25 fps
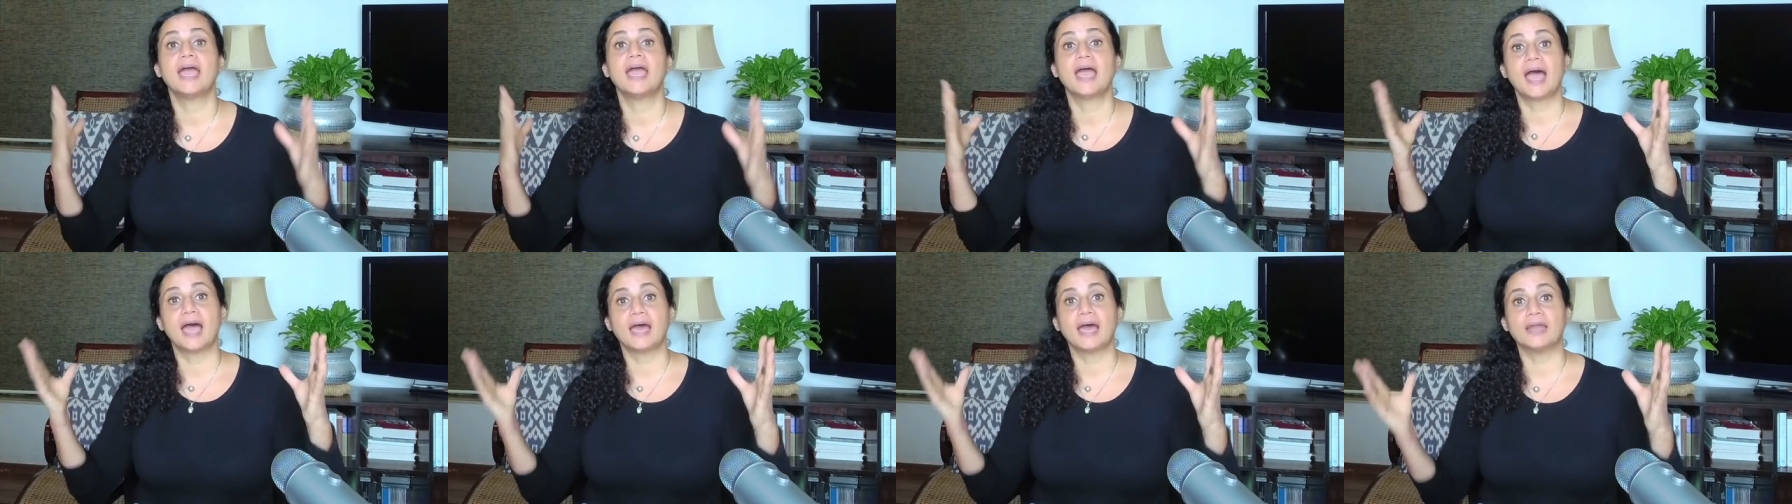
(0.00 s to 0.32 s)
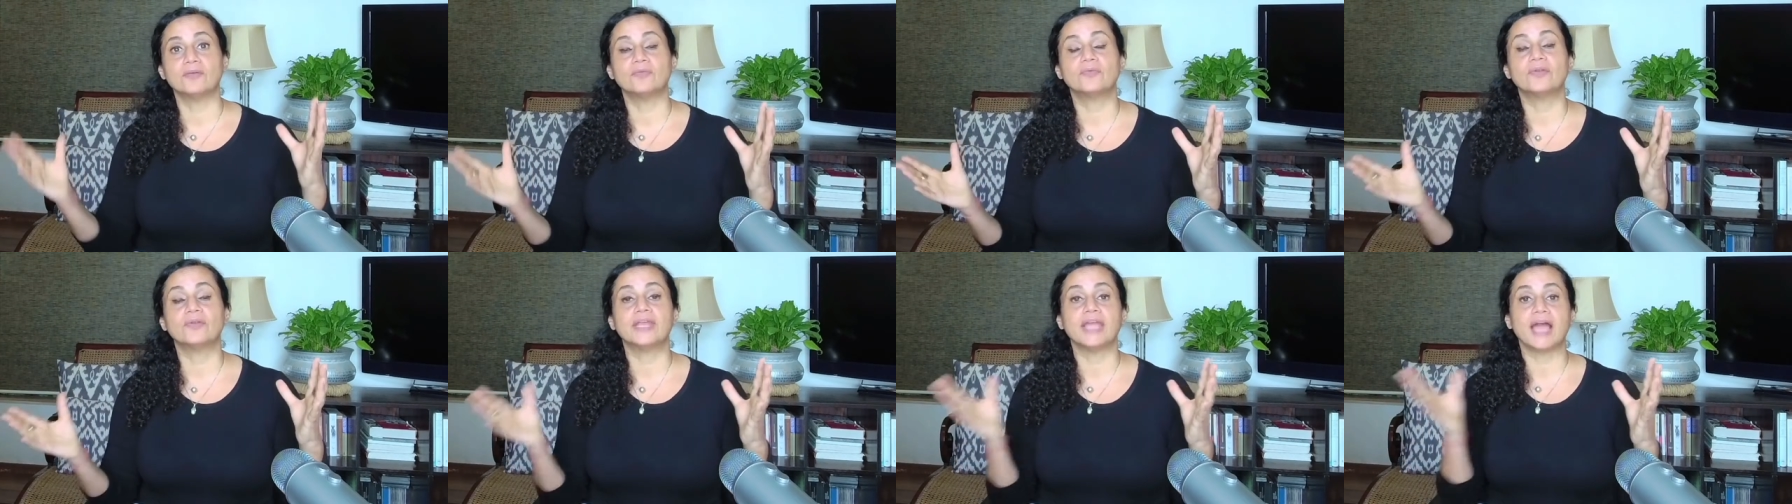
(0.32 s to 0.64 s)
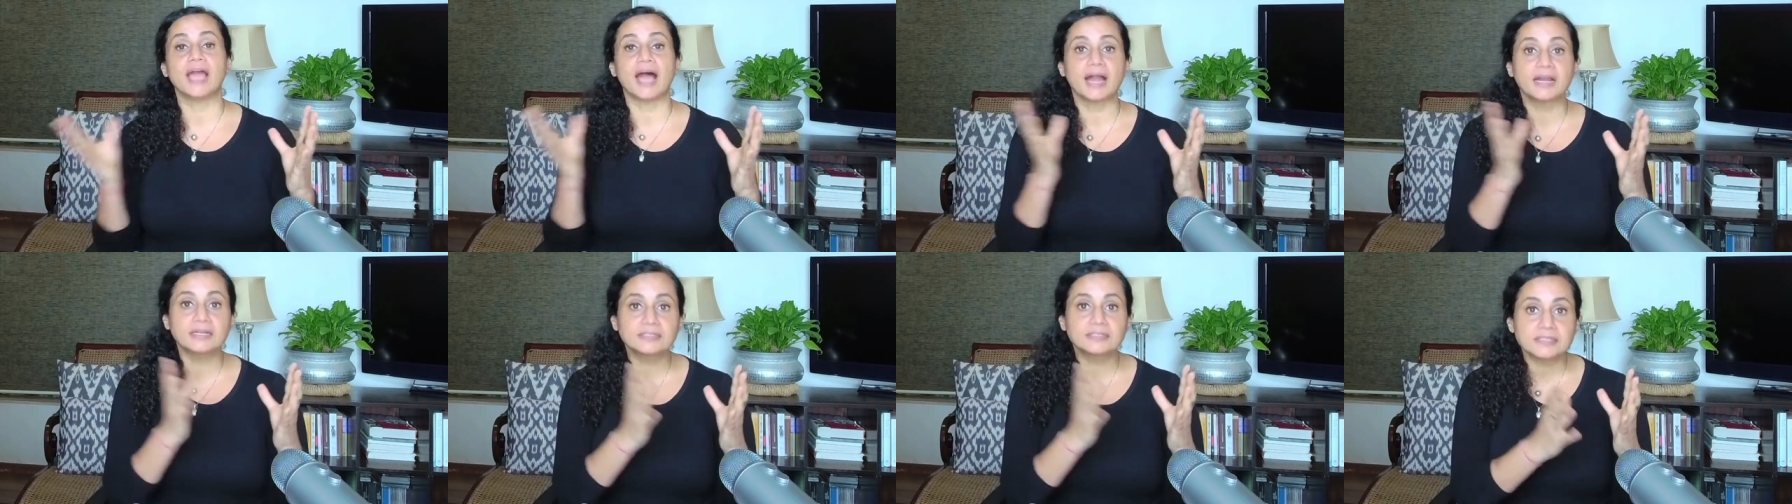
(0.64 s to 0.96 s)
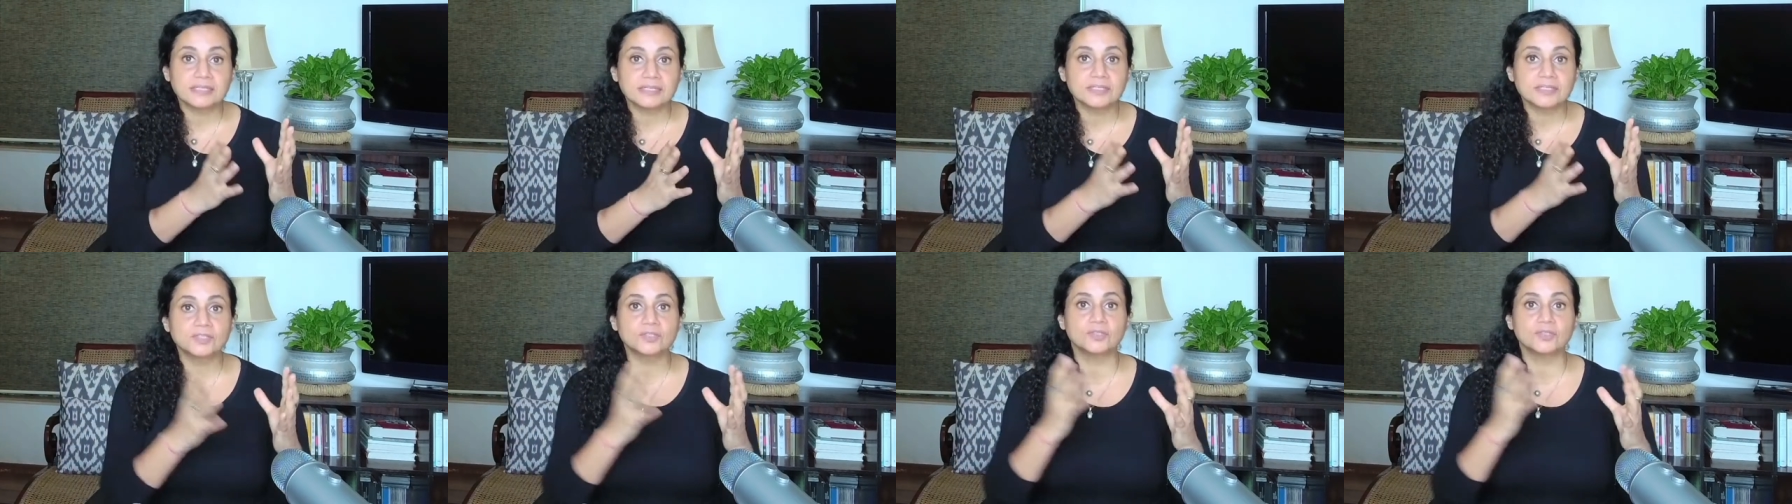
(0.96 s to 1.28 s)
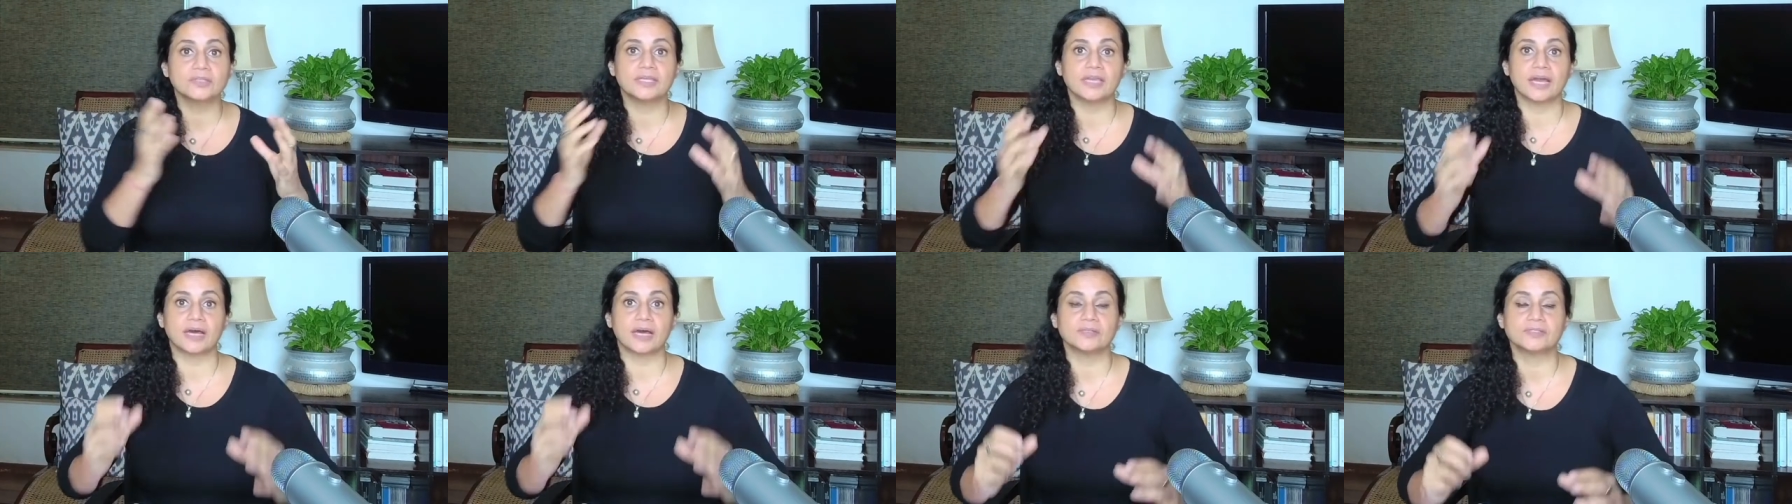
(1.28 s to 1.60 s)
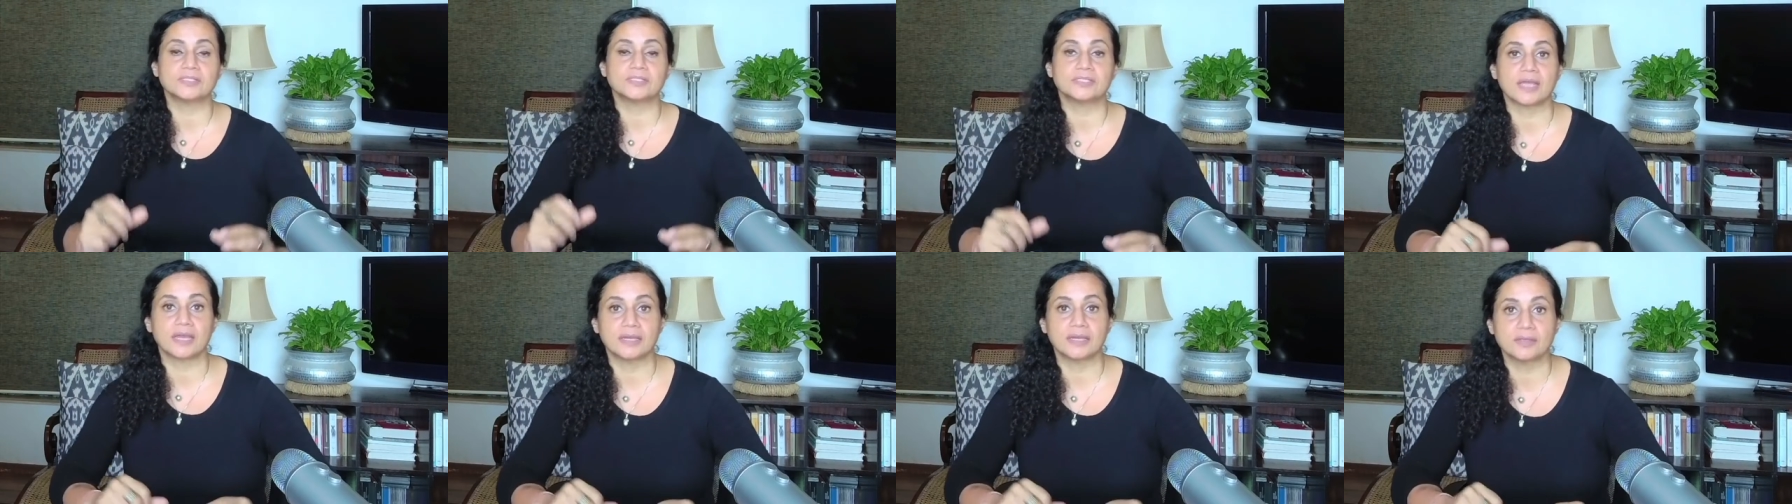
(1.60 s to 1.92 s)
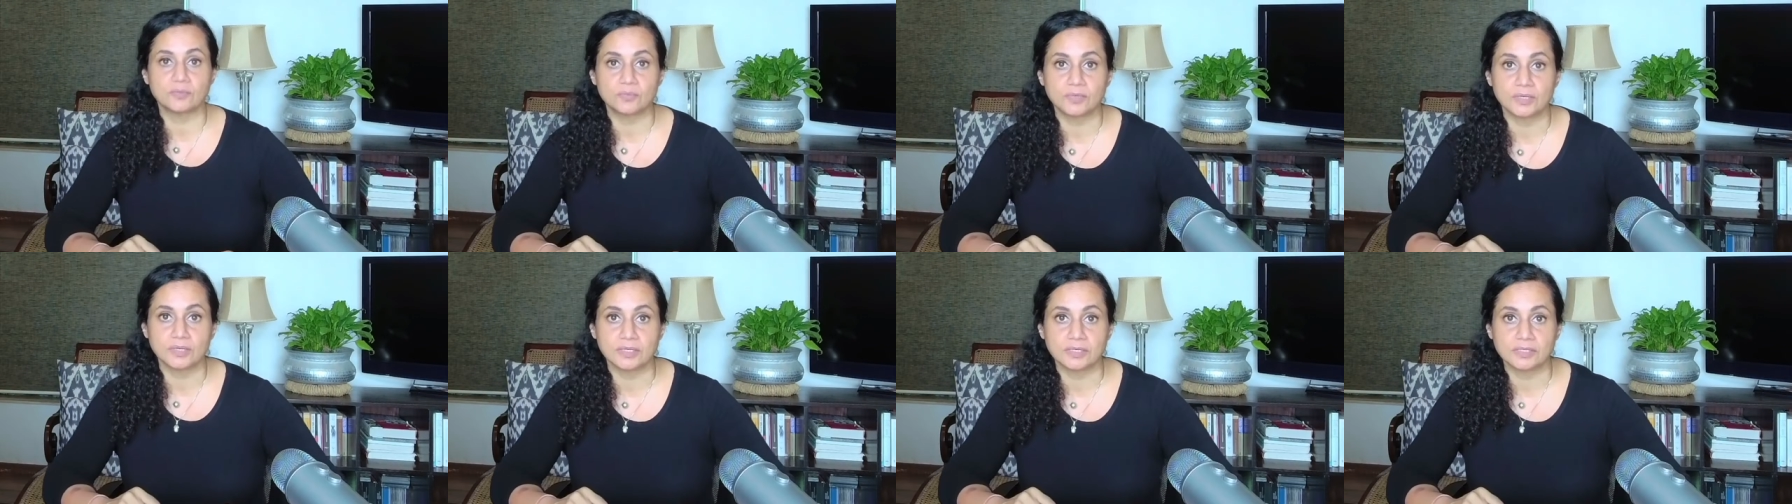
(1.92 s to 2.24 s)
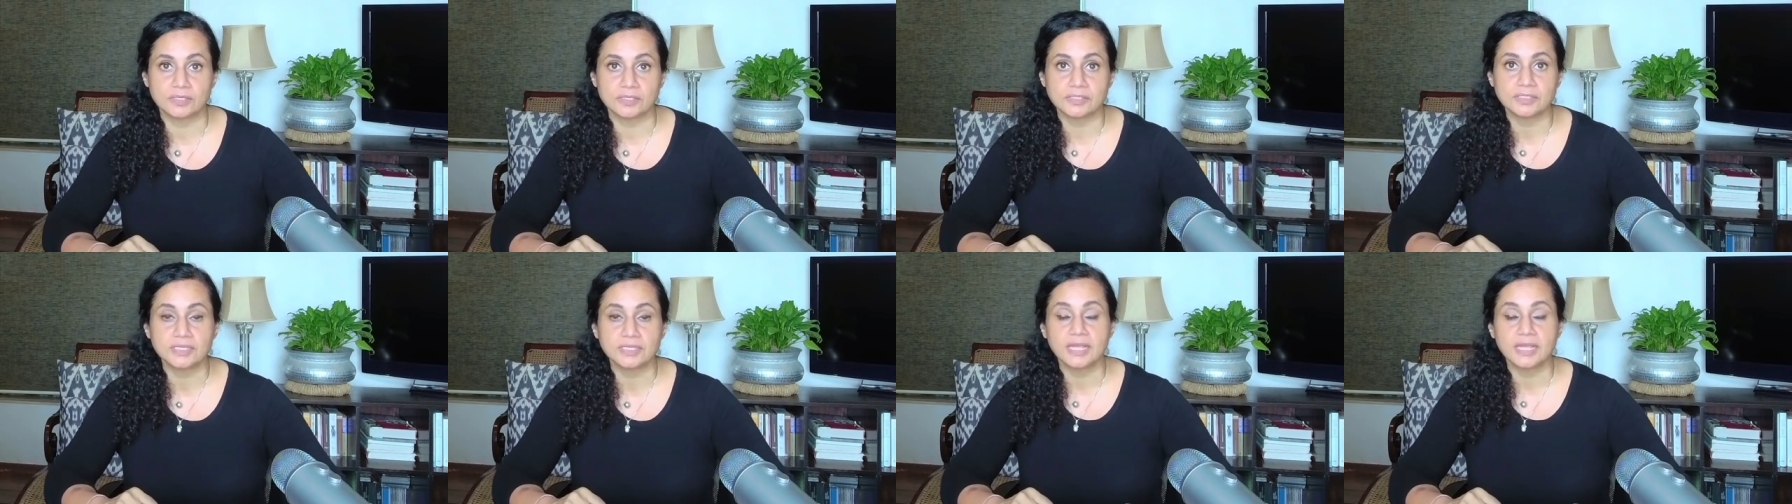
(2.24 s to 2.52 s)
and reacting to the outside world.